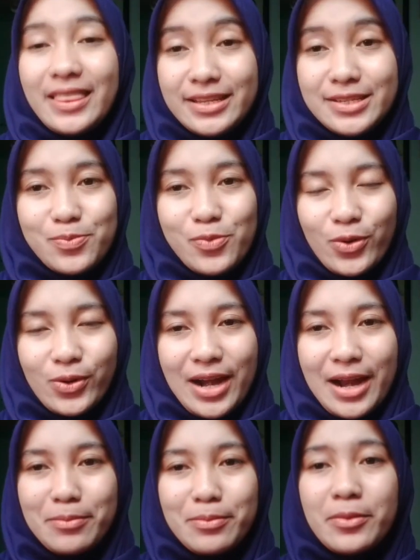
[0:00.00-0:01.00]
This
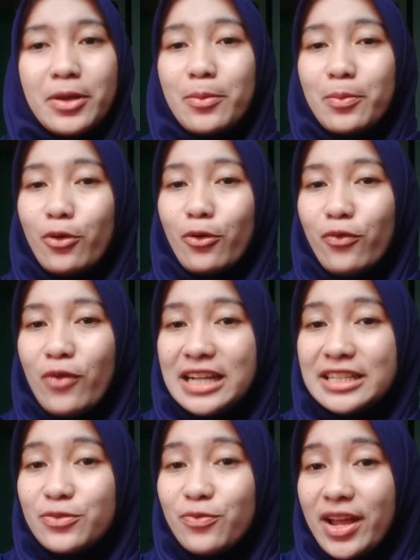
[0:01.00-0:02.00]
program
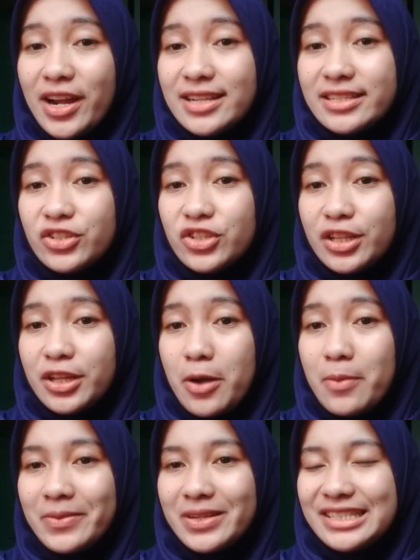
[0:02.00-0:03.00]
provides financial
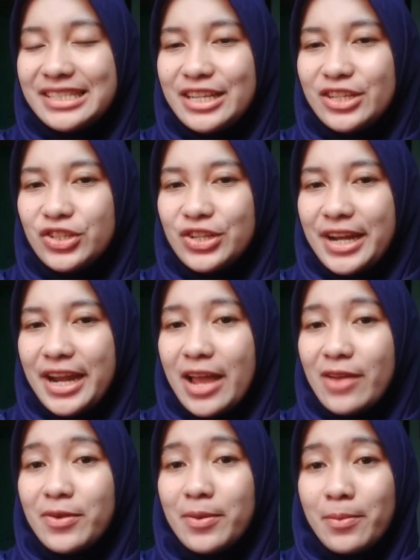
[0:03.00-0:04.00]
compensation
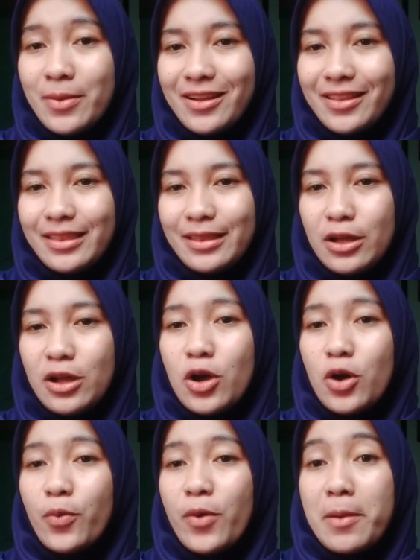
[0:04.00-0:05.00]
every month
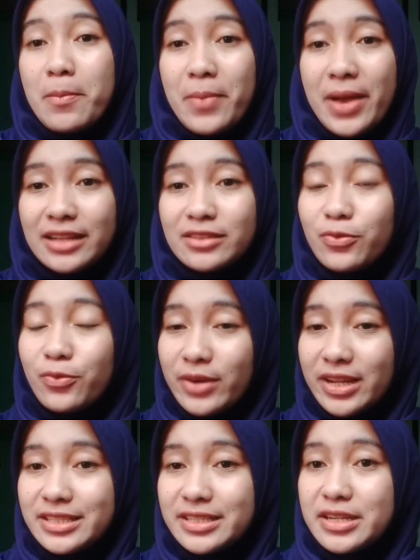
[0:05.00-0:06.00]
when bad
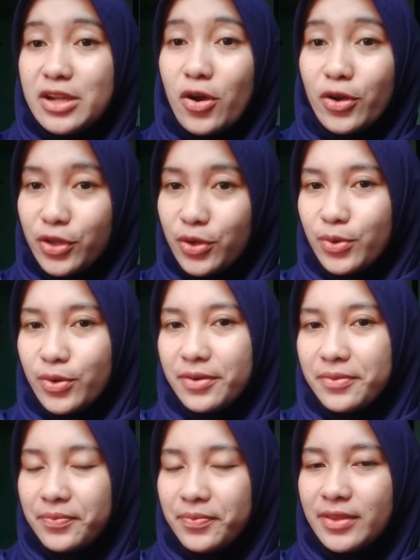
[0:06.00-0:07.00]
risks occur.
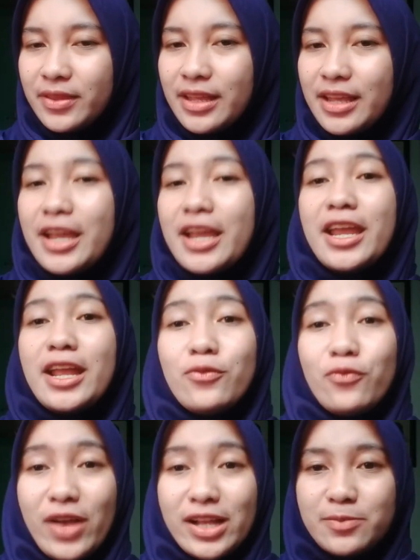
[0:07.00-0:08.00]

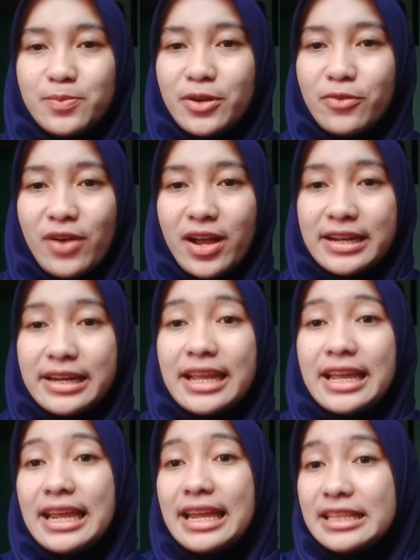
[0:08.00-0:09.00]
Investment fund
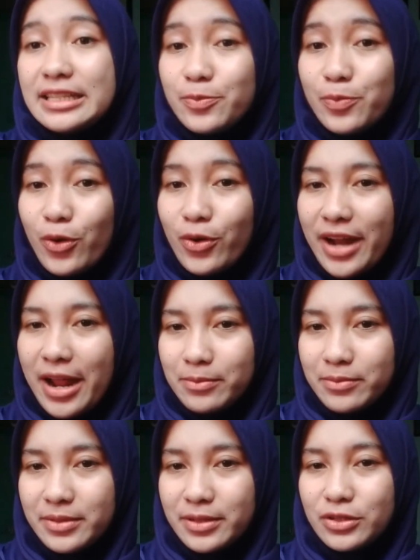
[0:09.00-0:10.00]
in this
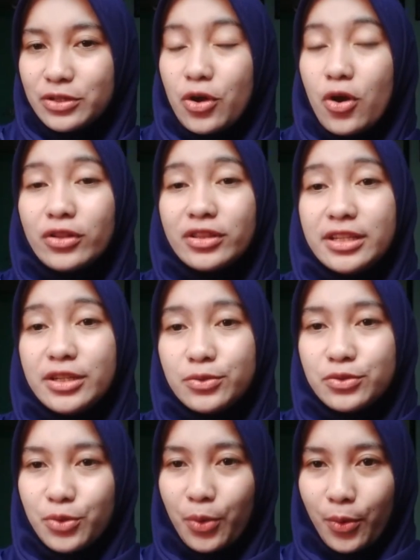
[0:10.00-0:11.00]
program
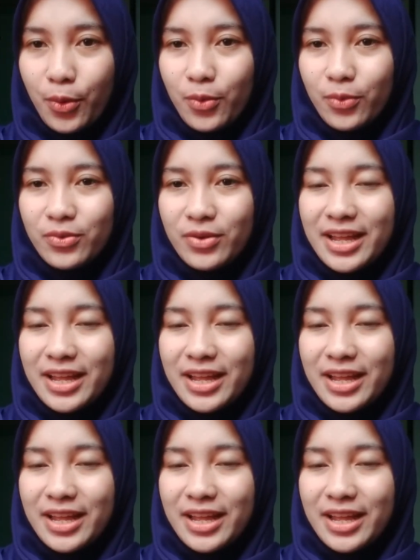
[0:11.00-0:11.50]
continue to grow